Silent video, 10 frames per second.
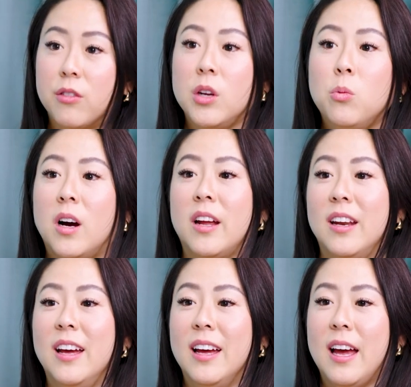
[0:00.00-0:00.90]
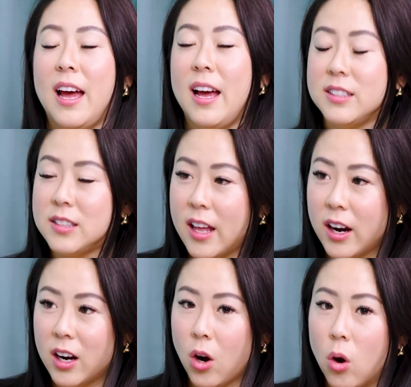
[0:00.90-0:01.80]
everyone has
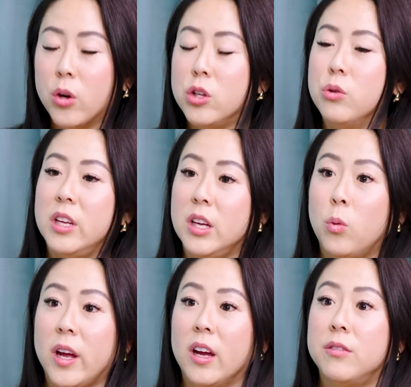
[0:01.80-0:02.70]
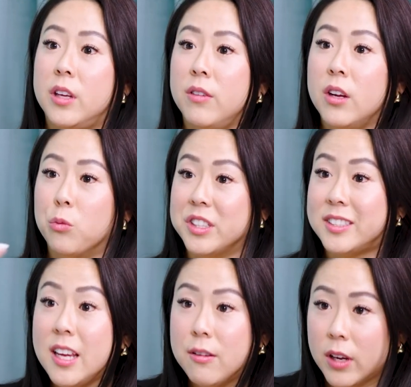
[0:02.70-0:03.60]
their own unique way of giving and
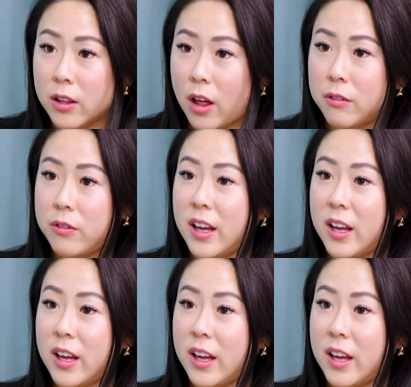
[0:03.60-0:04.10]
receiving love.